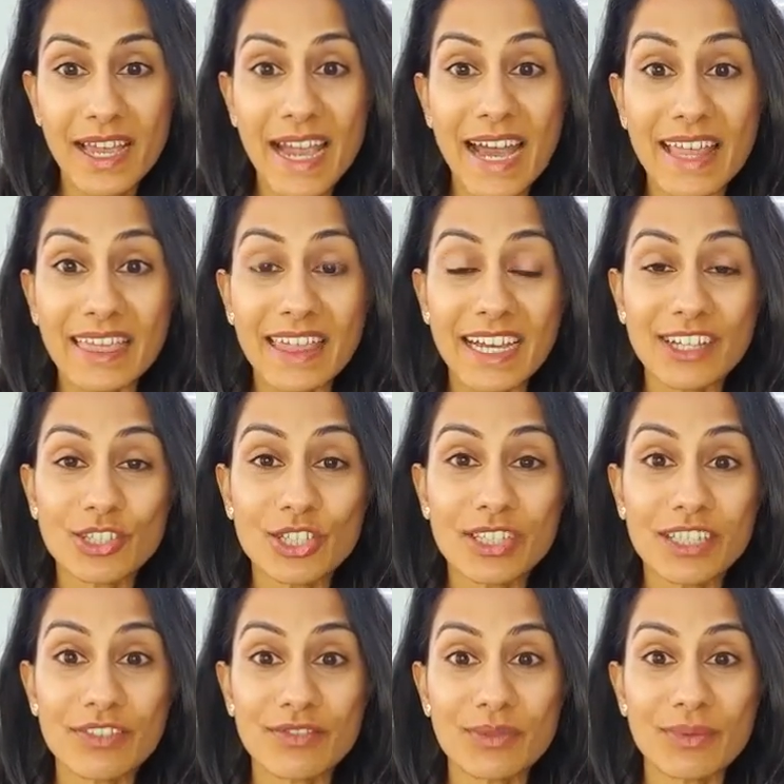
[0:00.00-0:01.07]
And that just
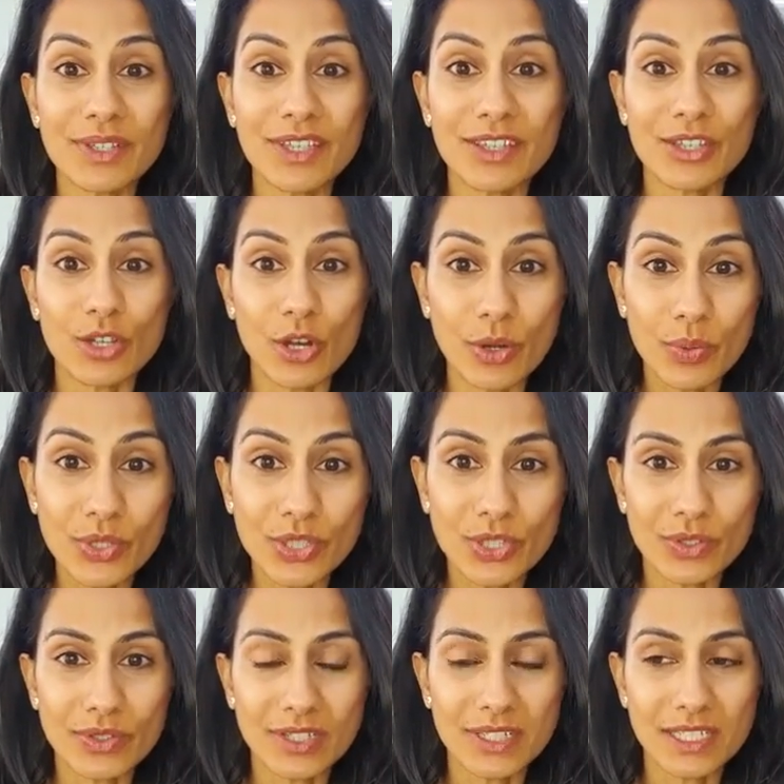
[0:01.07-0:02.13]
gives me the
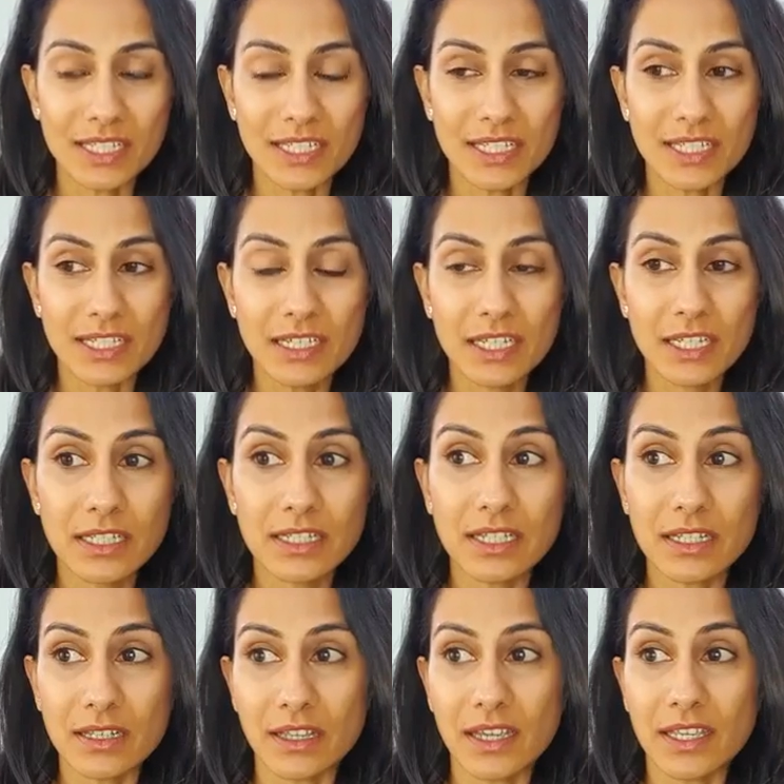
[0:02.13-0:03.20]
opportunity to
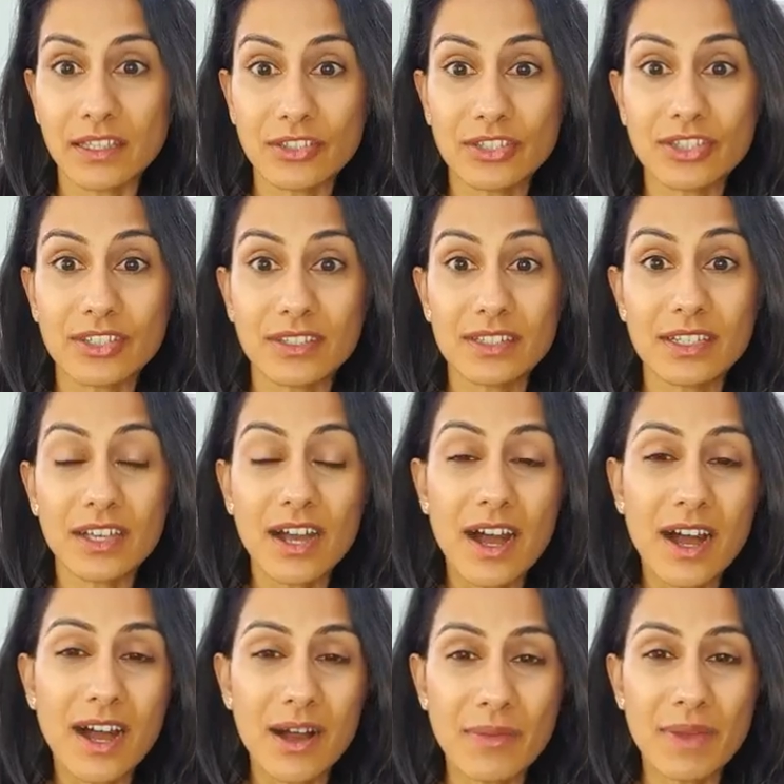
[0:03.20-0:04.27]
like just
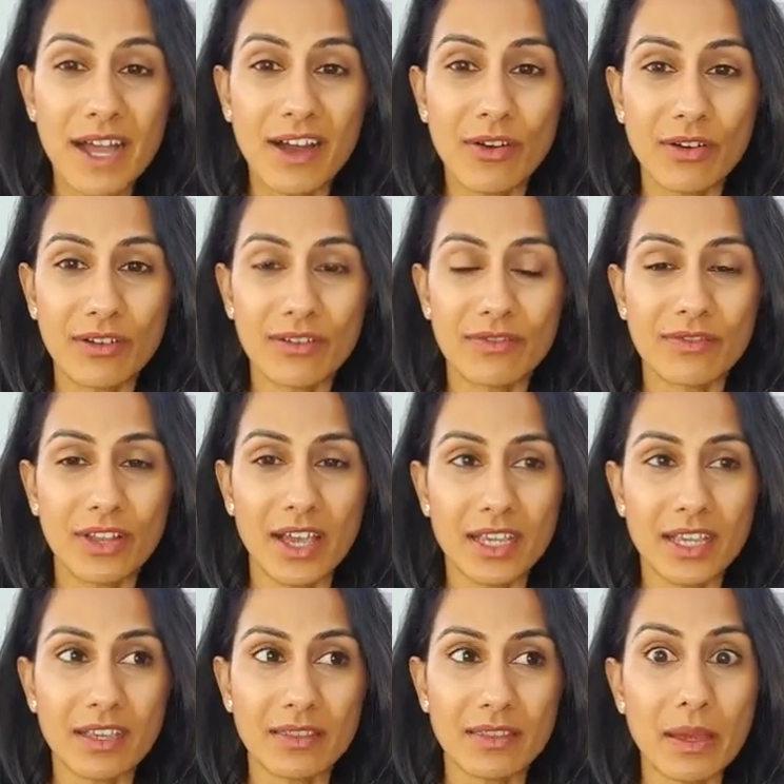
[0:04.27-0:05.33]
come out of
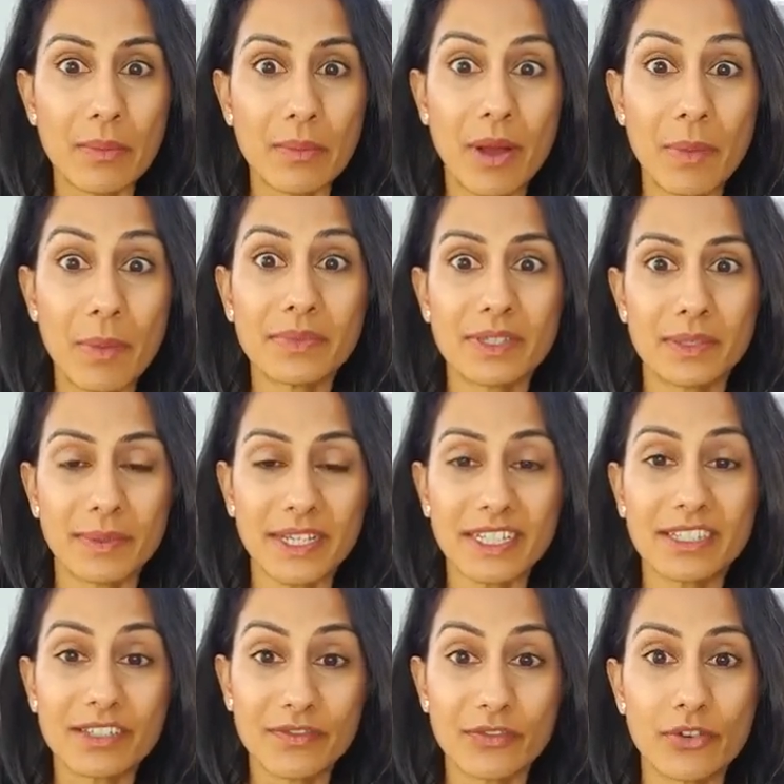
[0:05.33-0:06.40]
like the mum
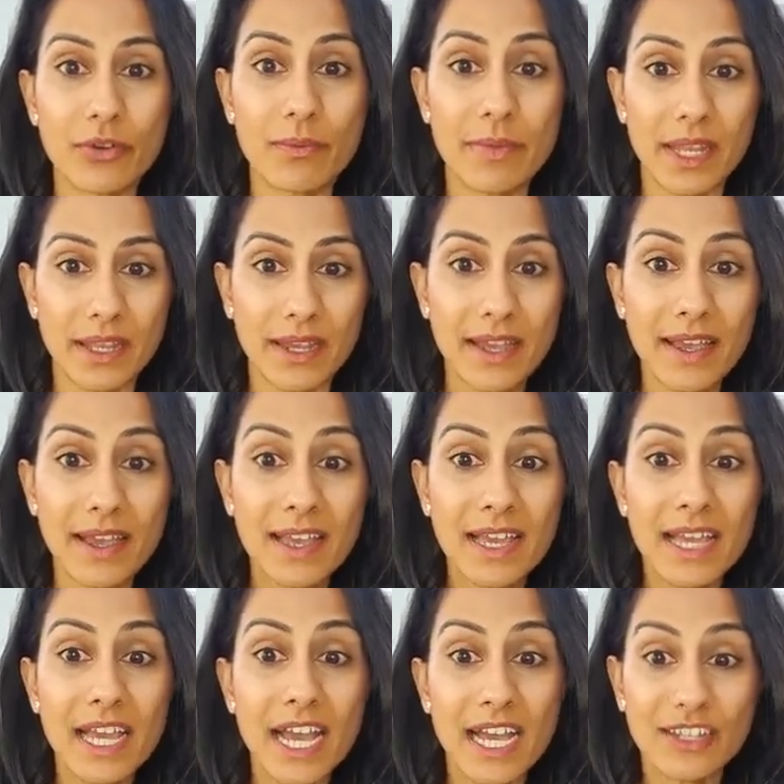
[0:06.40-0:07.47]
space for a minute
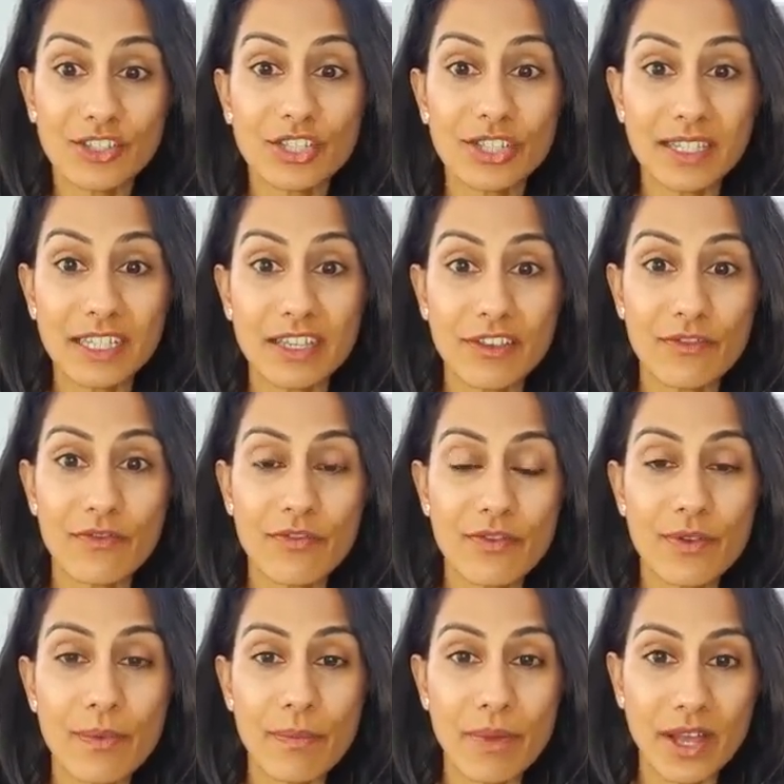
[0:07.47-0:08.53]
and just give
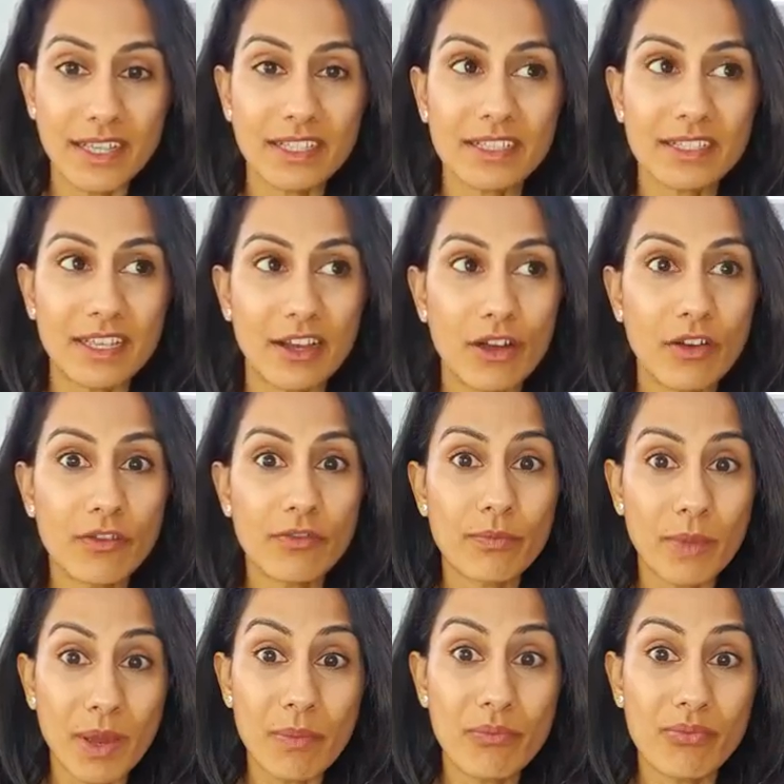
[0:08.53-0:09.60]
myself,
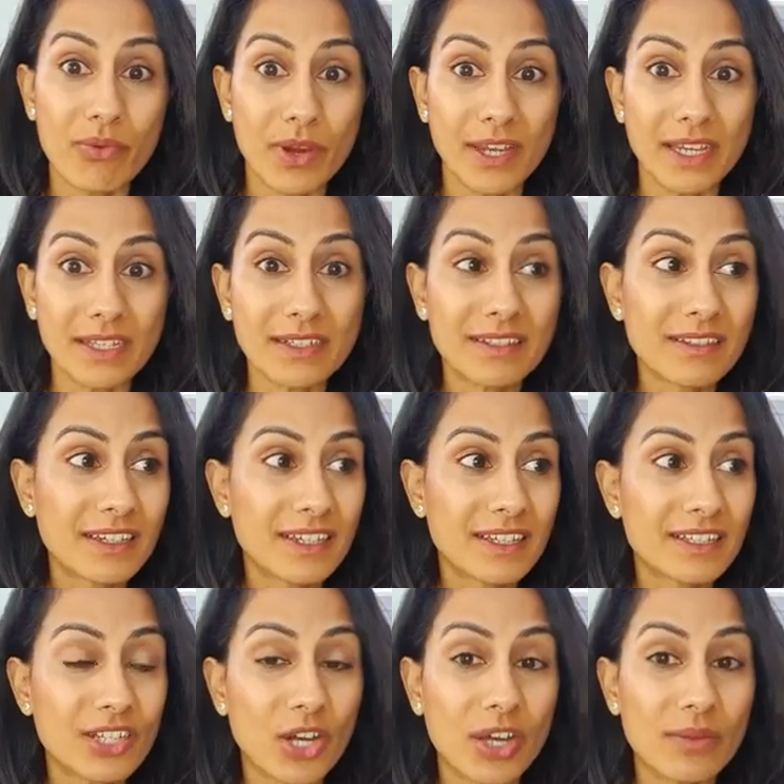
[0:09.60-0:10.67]
my brain,
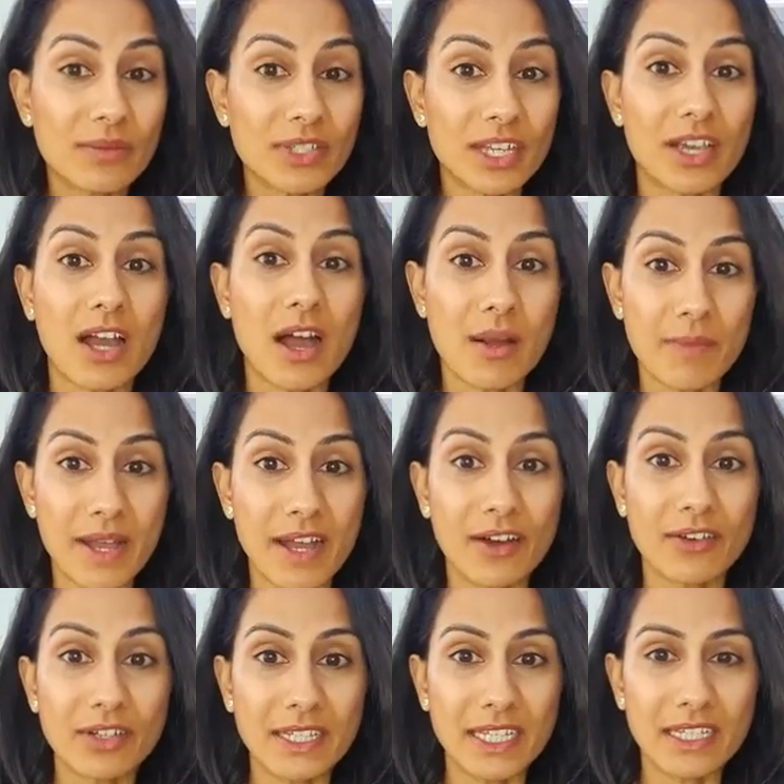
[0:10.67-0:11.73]
time to come
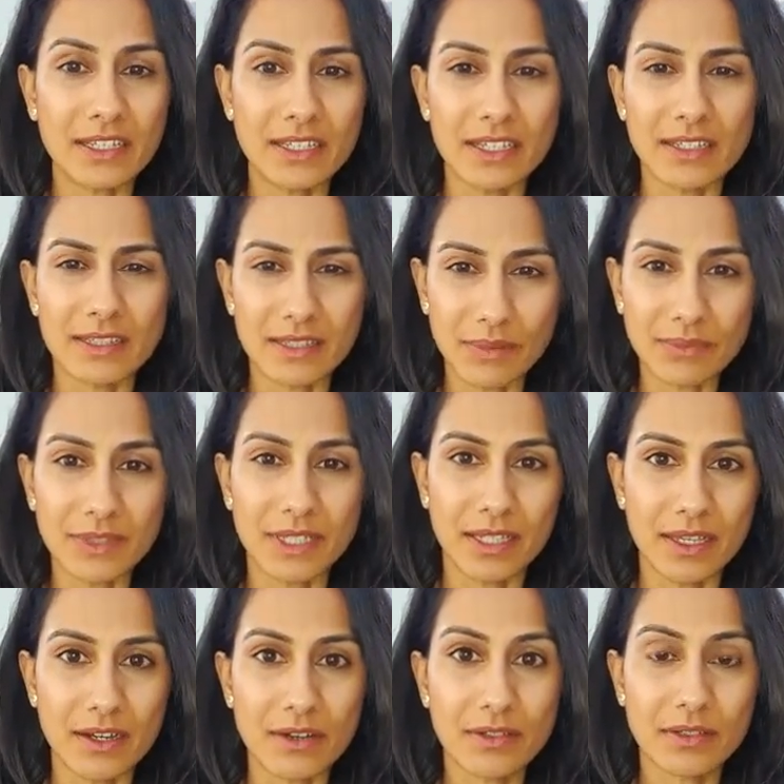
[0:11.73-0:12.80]
out into something
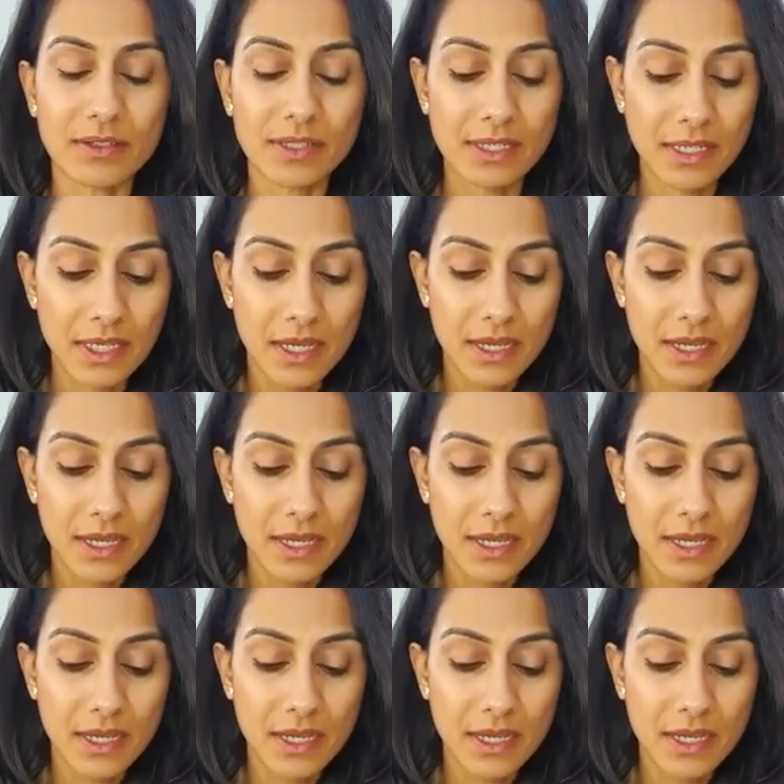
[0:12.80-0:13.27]
else.